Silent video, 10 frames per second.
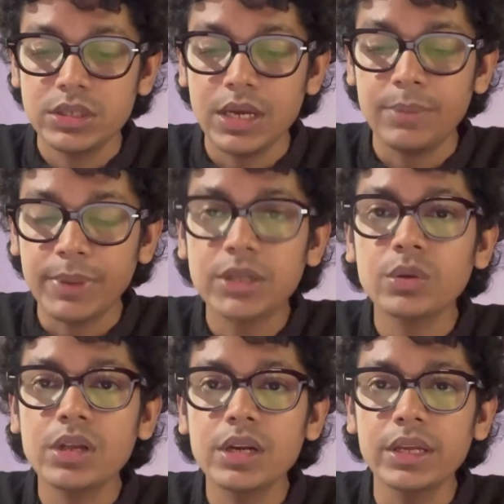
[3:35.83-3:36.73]
and
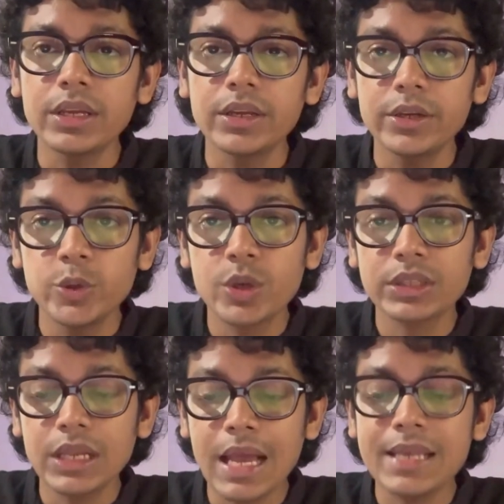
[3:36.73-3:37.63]
particularly during
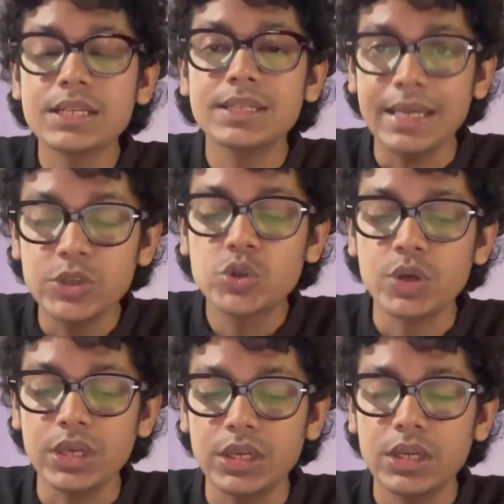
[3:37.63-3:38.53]
the last
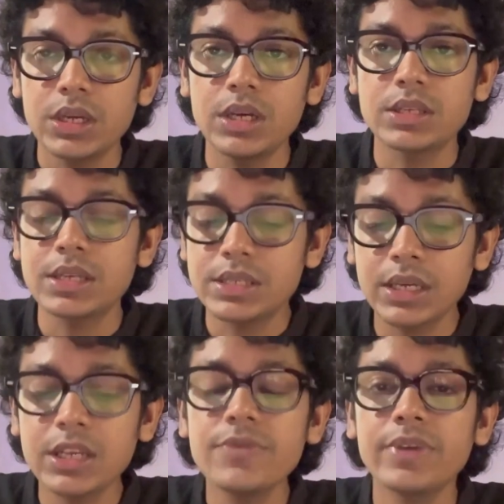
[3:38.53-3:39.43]
century, is
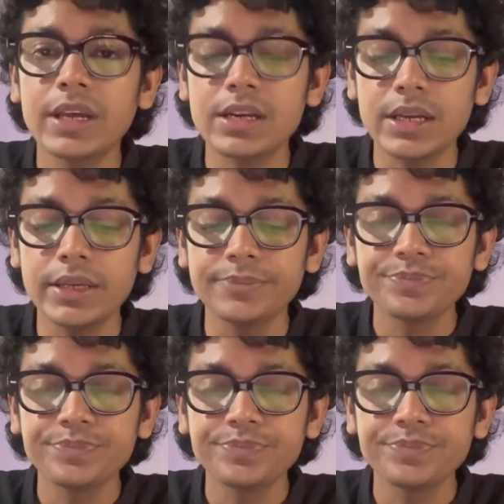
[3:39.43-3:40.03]
significantly